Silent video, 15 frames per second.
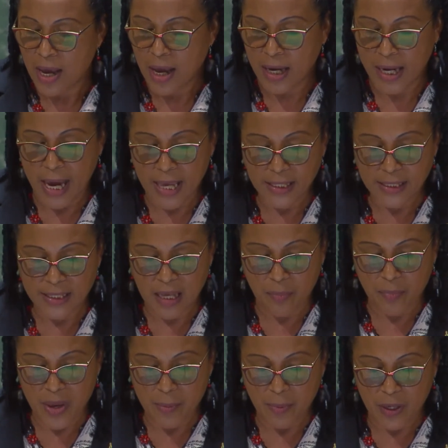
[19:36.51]
against the
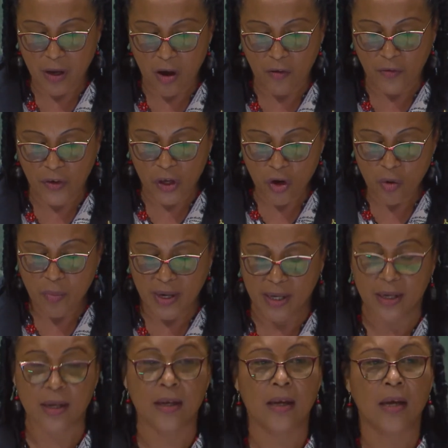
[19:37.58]
people of
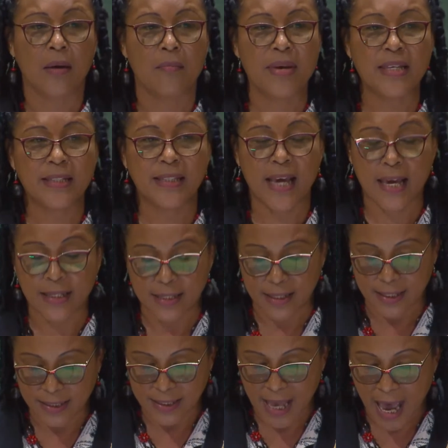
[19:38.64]
Cuba be set
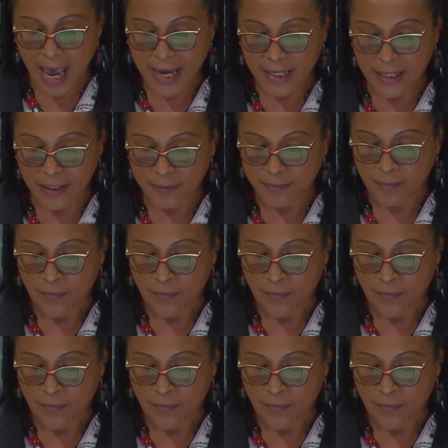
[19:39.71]
aside.